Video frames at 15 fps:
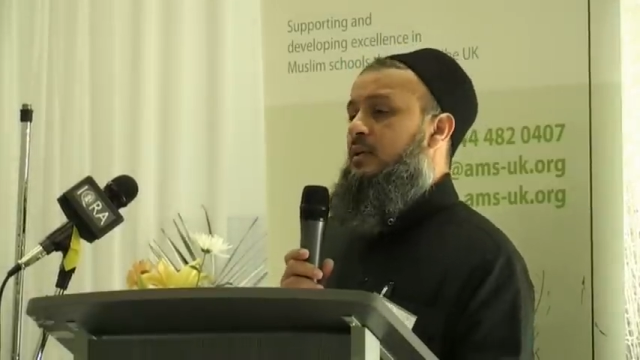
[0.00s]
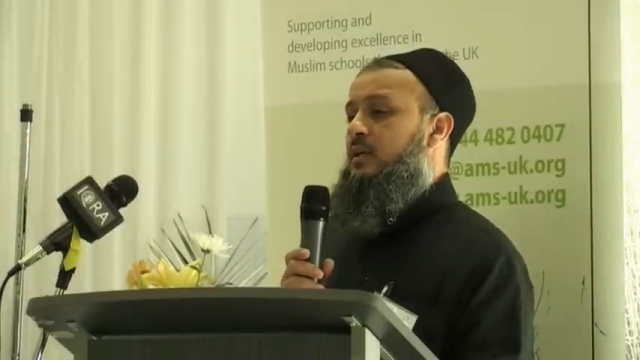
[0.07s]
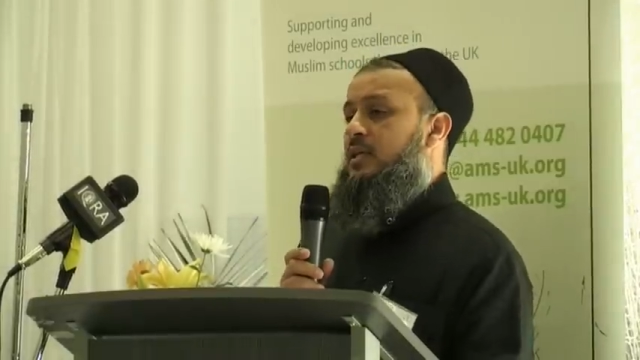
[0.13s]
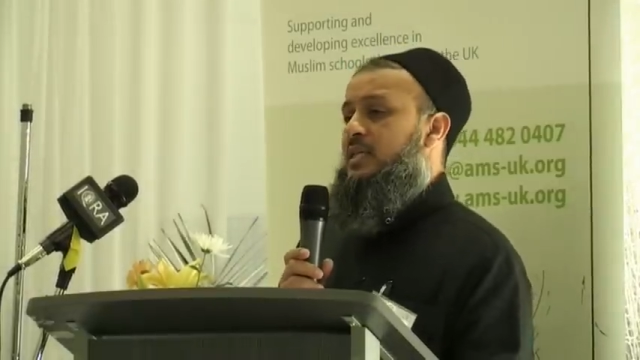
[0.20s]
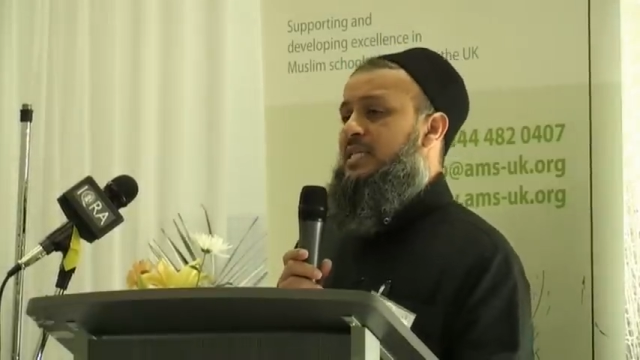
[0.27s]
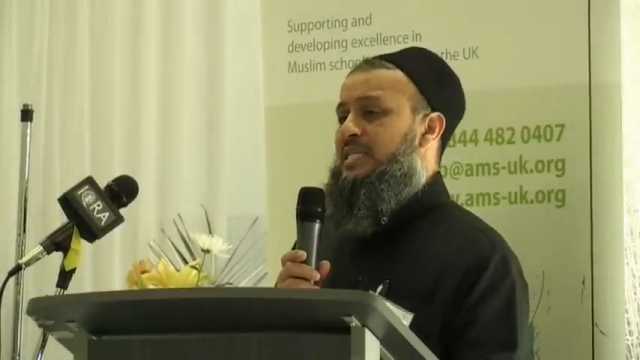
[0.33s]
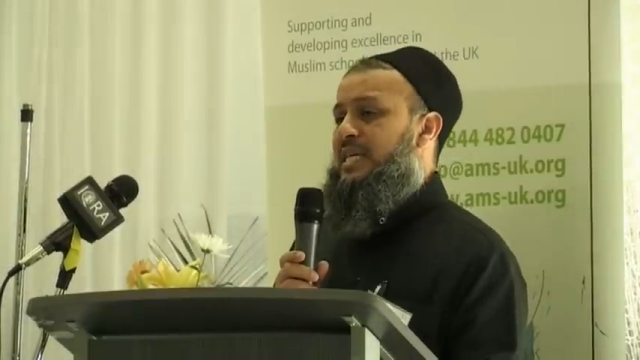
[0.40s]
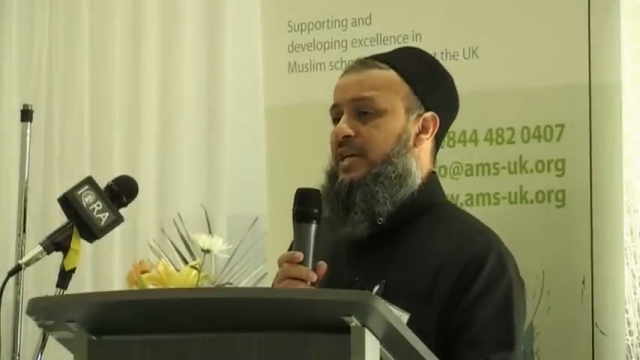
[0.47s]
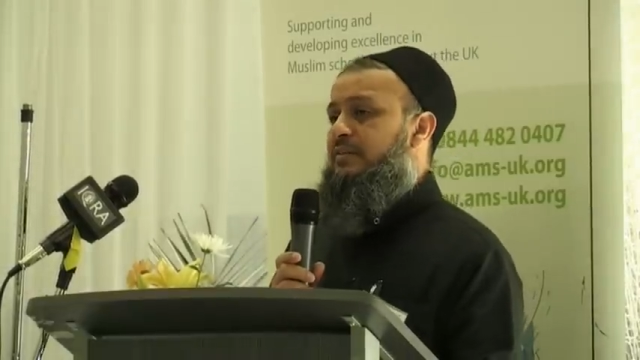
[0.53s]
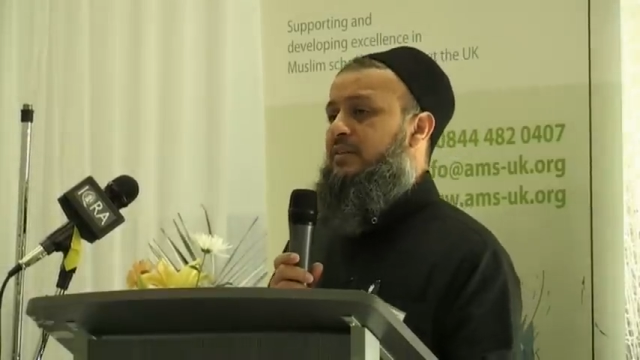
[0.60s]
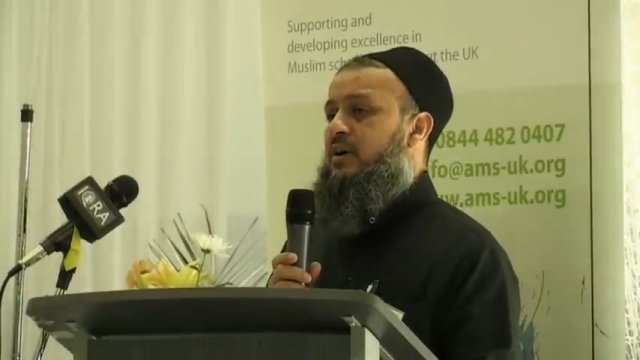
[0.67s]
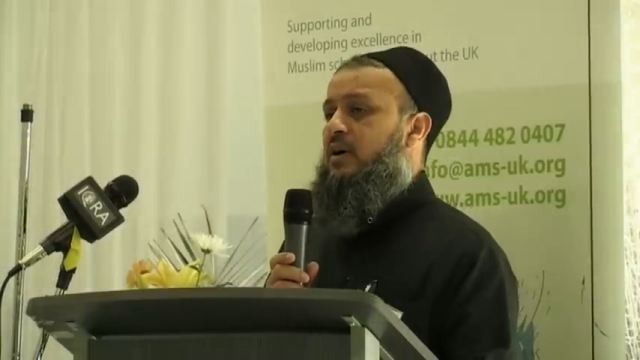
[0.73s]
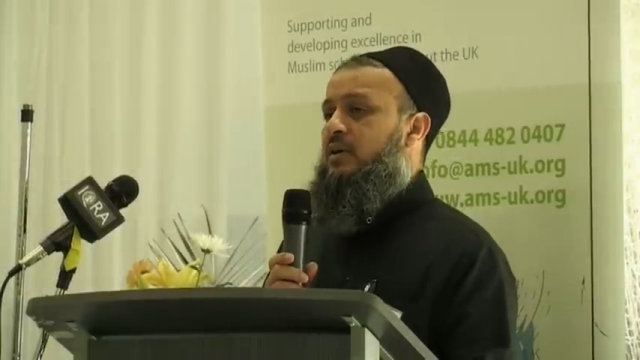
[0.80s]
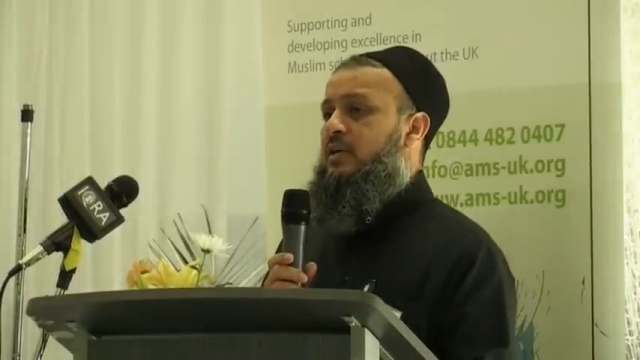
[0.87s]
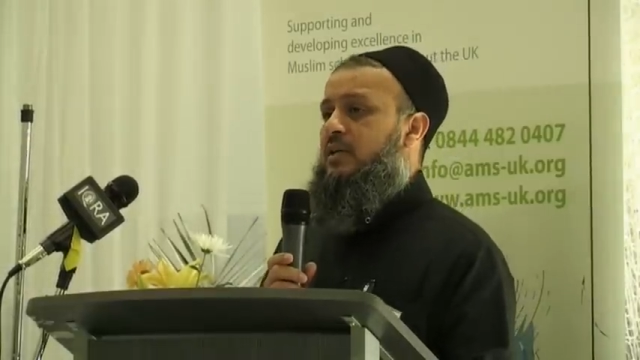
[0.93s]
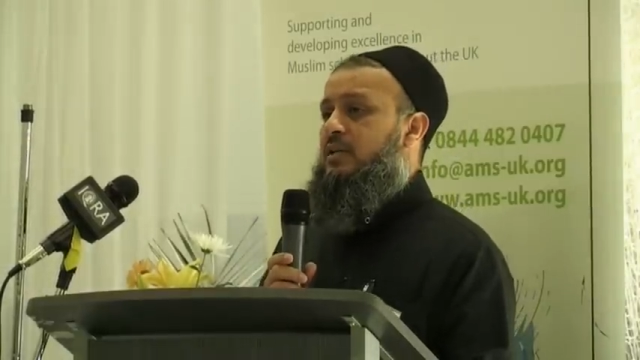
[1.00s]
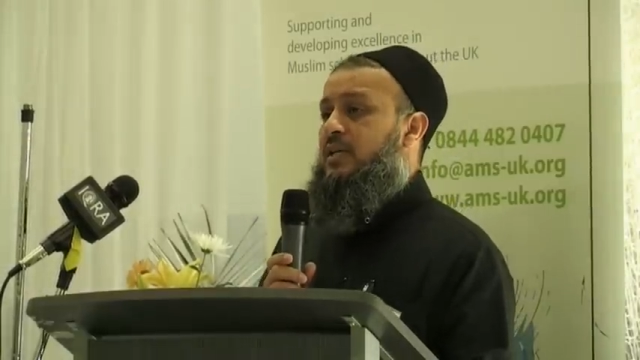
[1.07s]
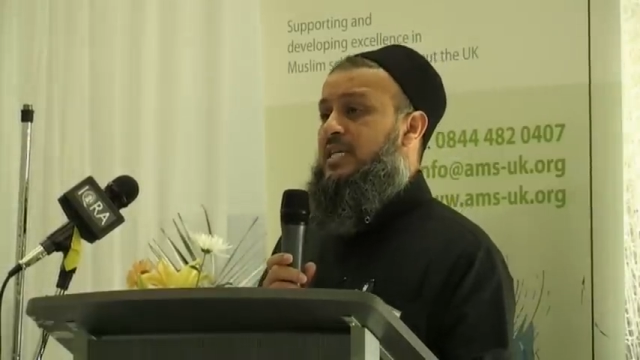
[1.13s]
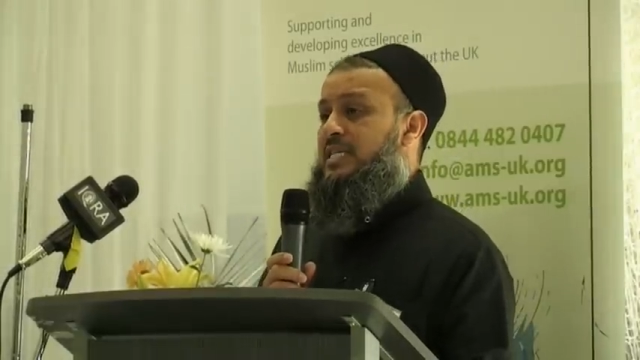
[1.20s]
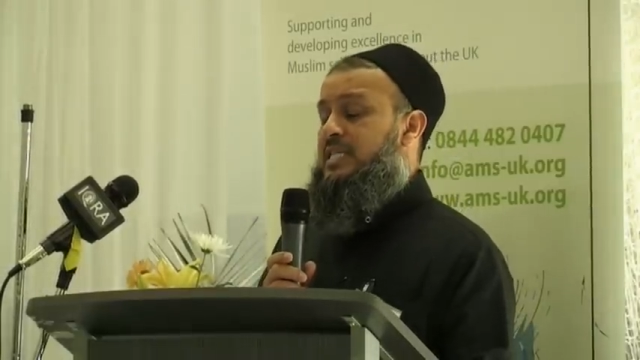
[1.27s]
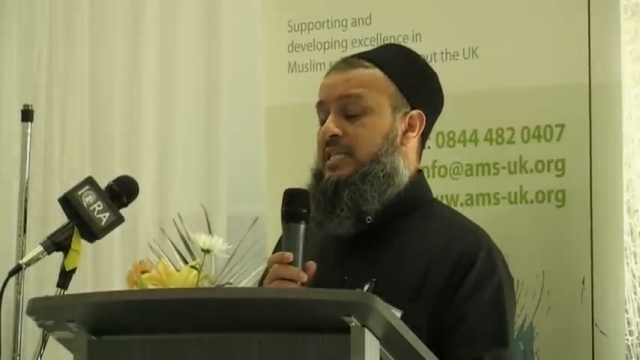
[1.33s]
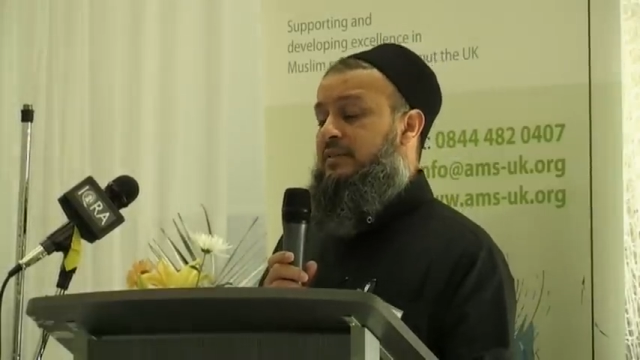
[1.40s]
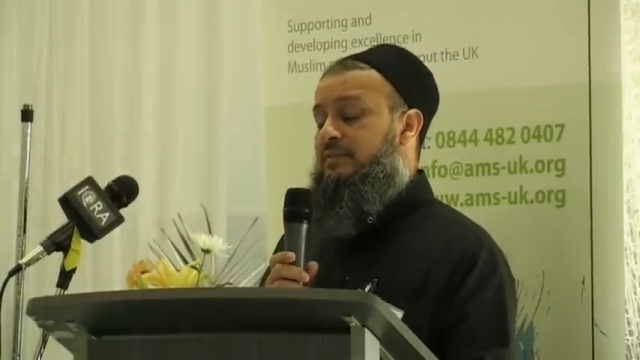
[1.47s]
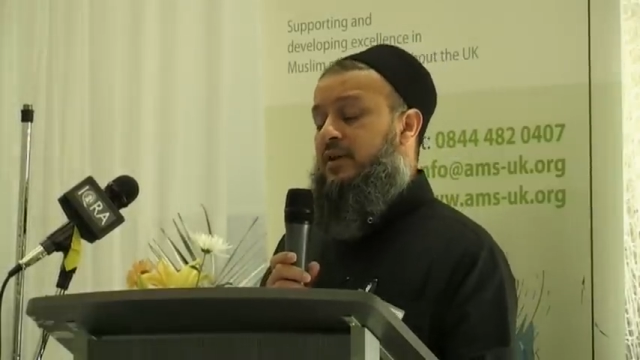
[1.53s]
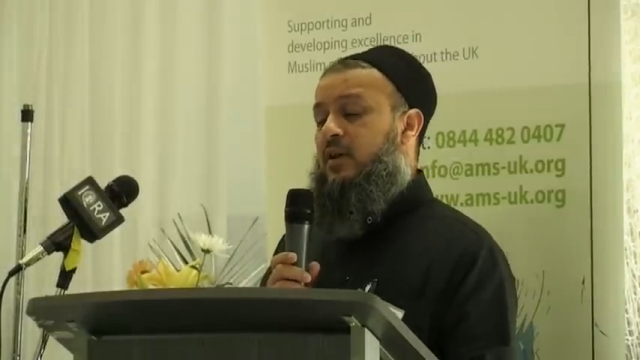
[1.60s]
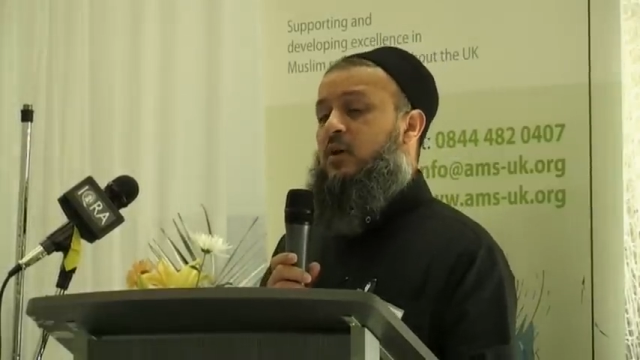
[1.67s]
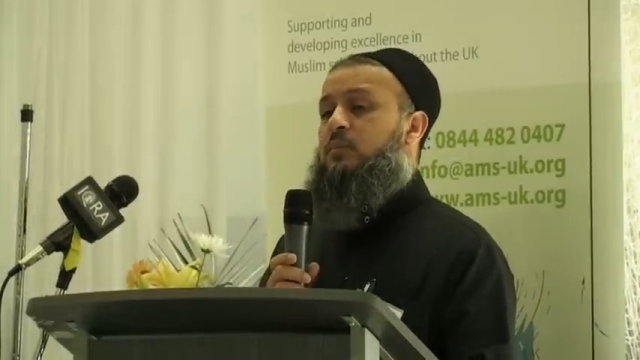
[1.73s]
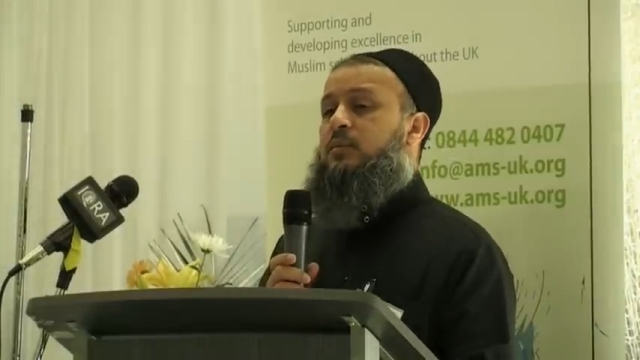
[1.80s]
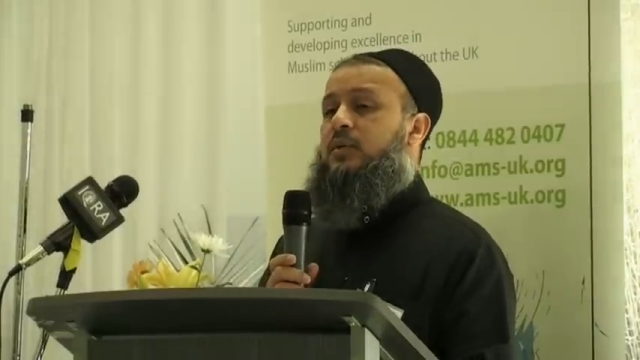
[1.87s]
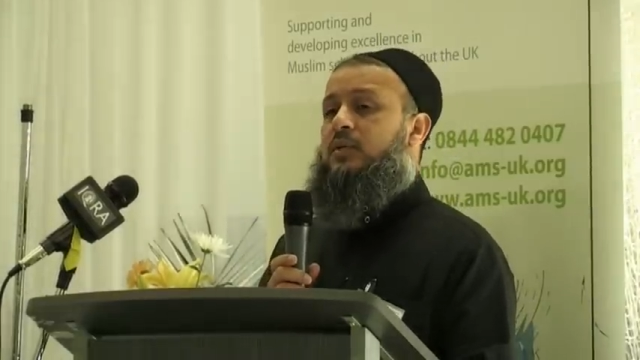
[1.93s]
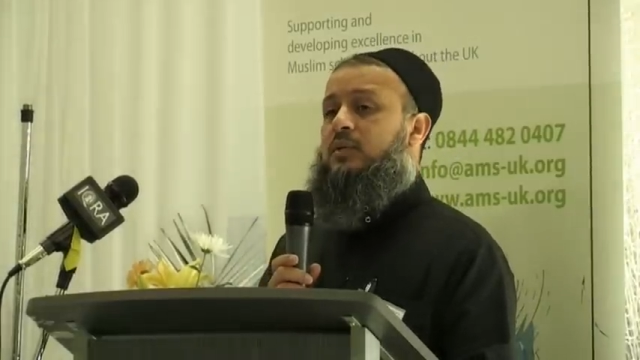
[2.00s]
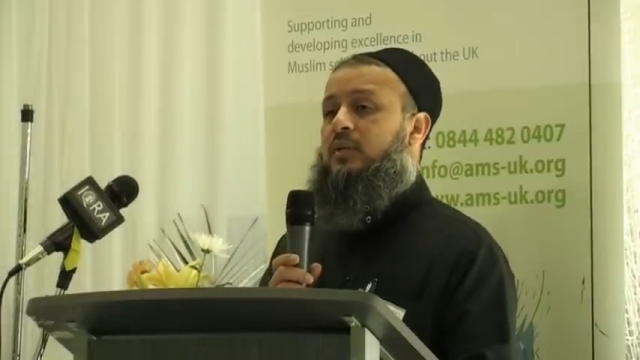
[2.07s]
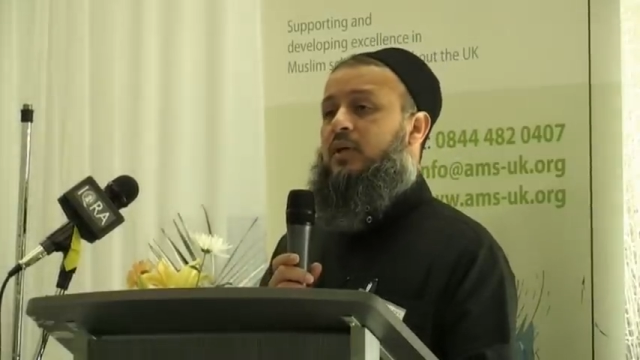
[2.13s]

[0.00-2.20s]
is safeguarded, is developed,